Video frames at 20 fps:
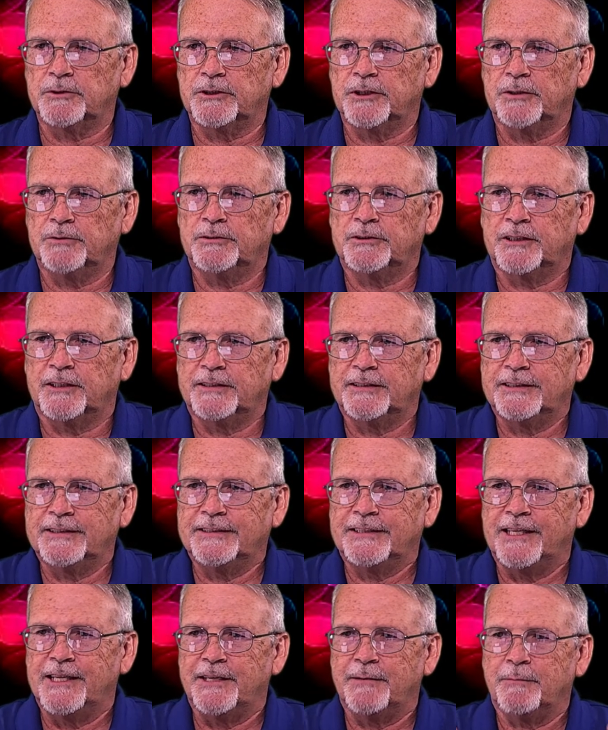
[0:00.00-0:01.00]
Joe says
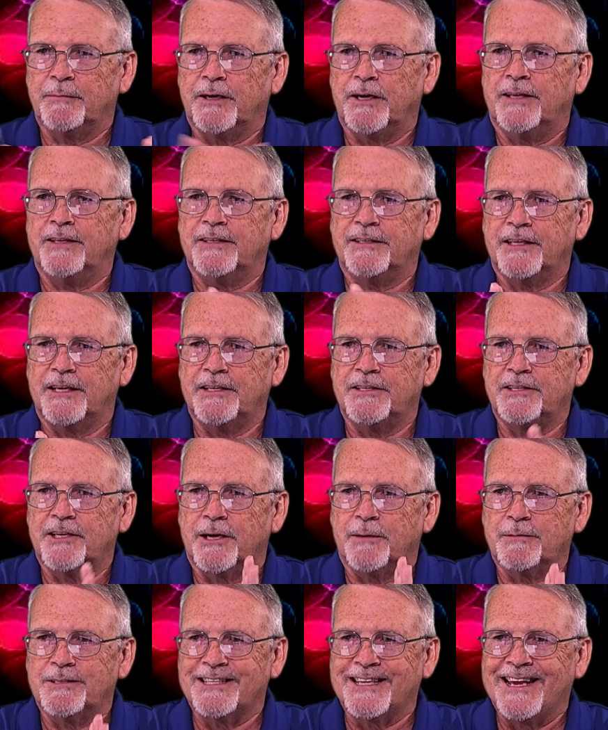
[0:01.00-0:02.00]
he's getting by. The day
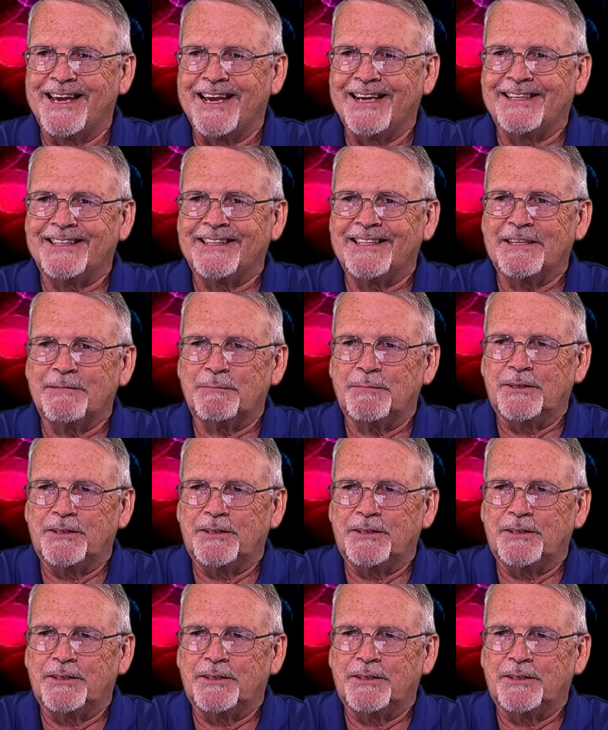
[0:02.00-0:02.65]
job is hectic,